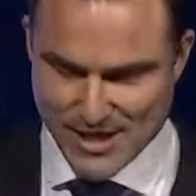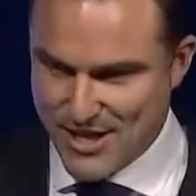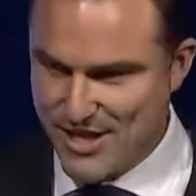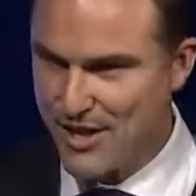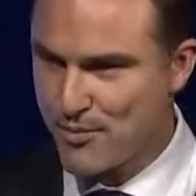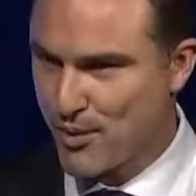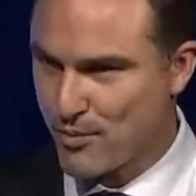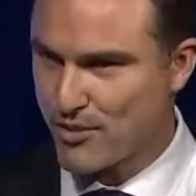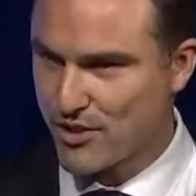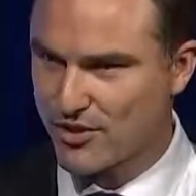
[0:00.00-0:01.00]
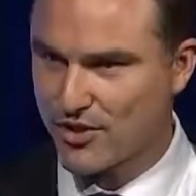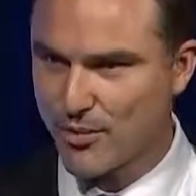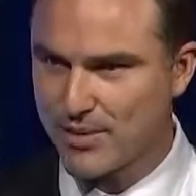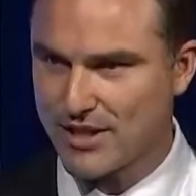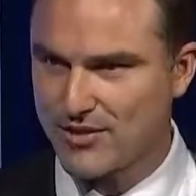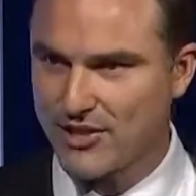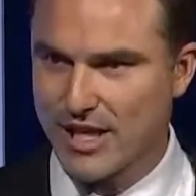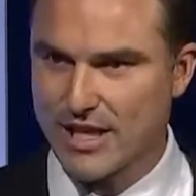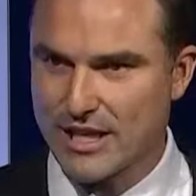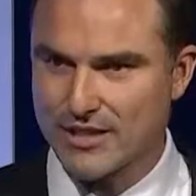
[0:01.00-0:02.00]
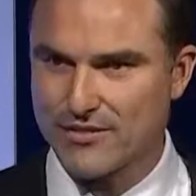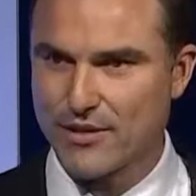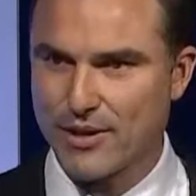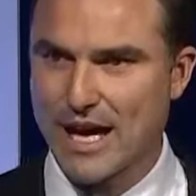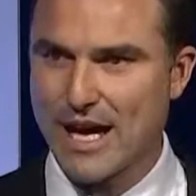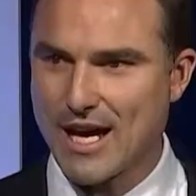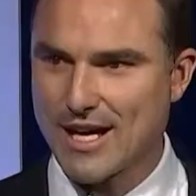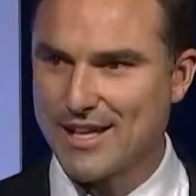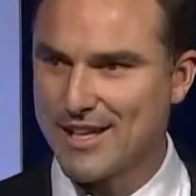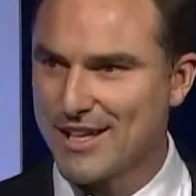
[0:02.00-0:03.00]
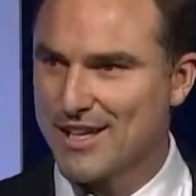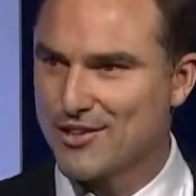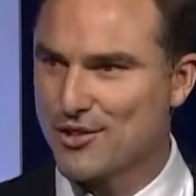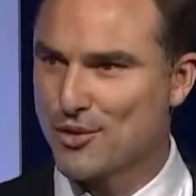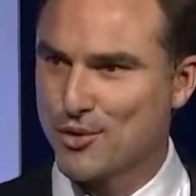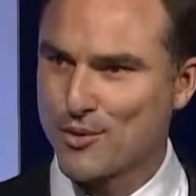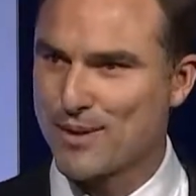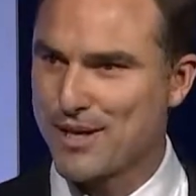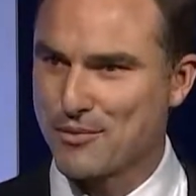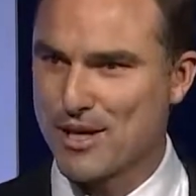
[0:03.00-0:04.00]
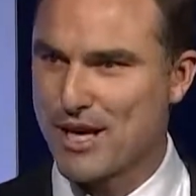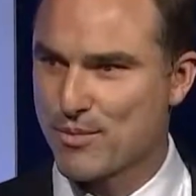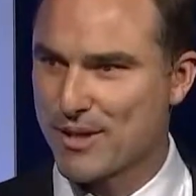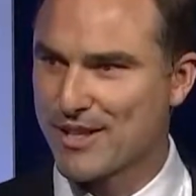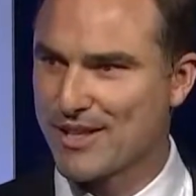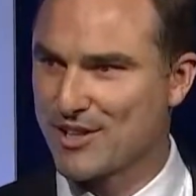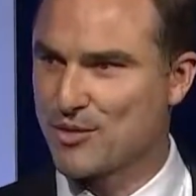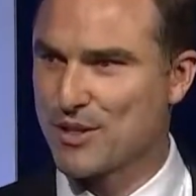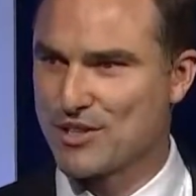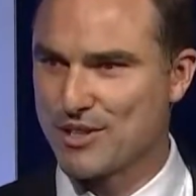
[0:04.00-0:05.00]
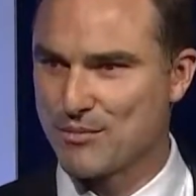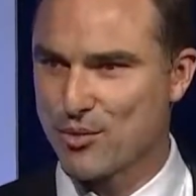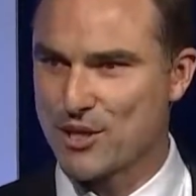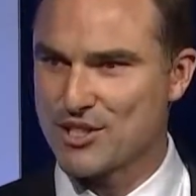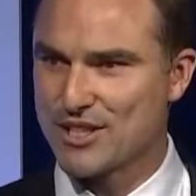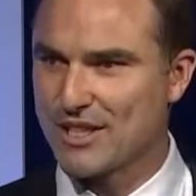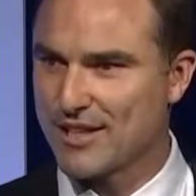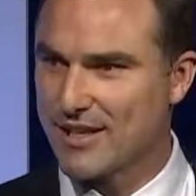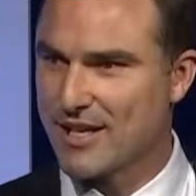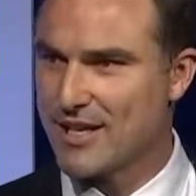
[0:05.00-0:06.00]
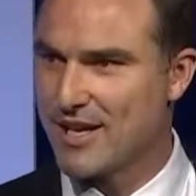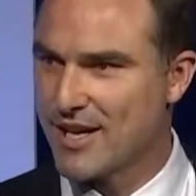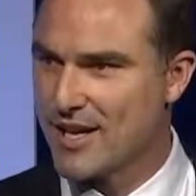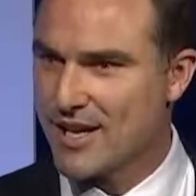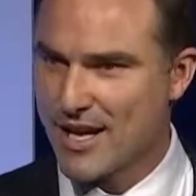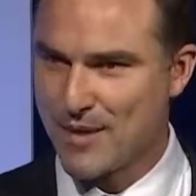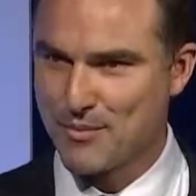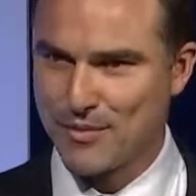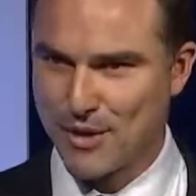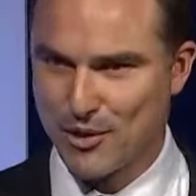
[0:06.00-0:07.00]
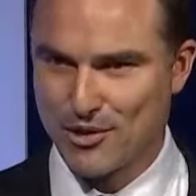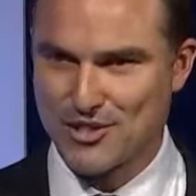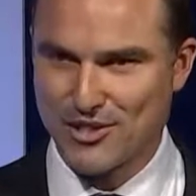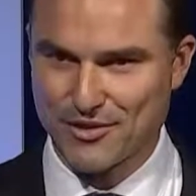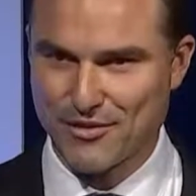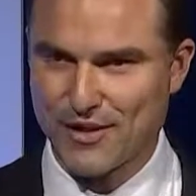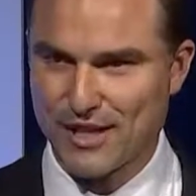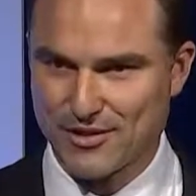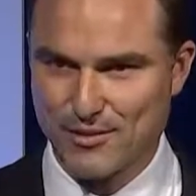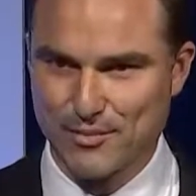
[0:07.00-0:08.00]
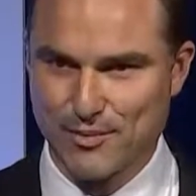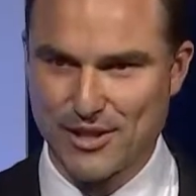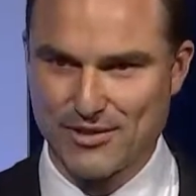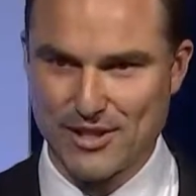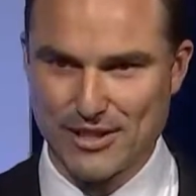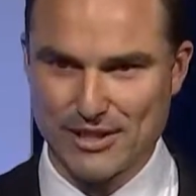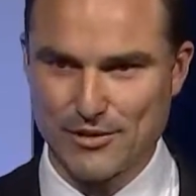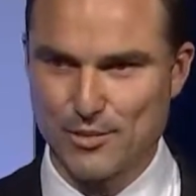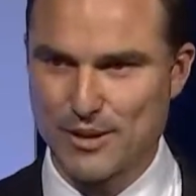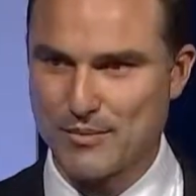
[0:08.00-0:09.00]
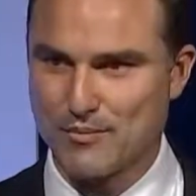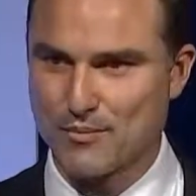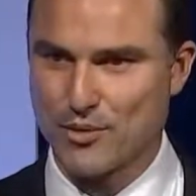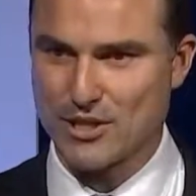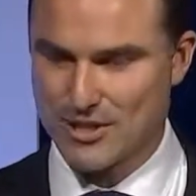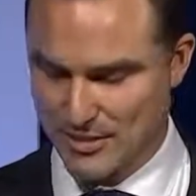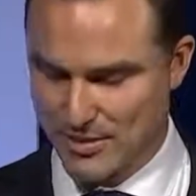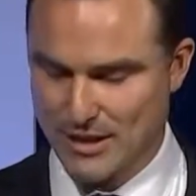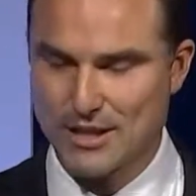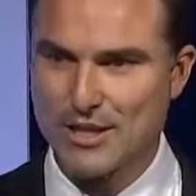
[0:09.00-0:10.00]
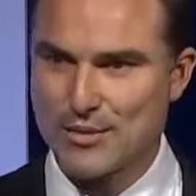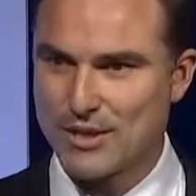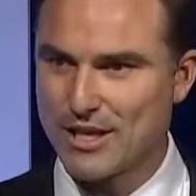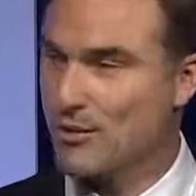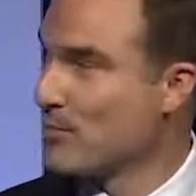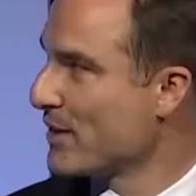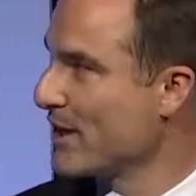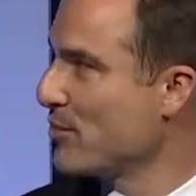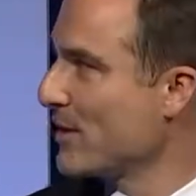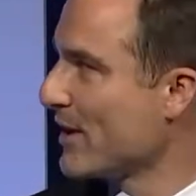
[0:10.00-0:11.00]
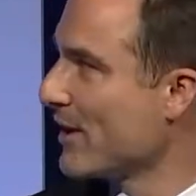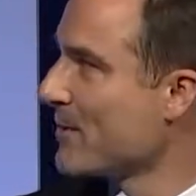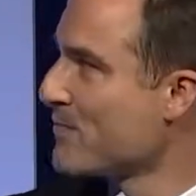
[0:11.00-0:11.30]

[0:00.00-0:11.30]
the other problem with this topic is that it's very hard to talk about it without being especially preachy. And I apologise in advance, I'm going to sound a little bit preachy, but here we go.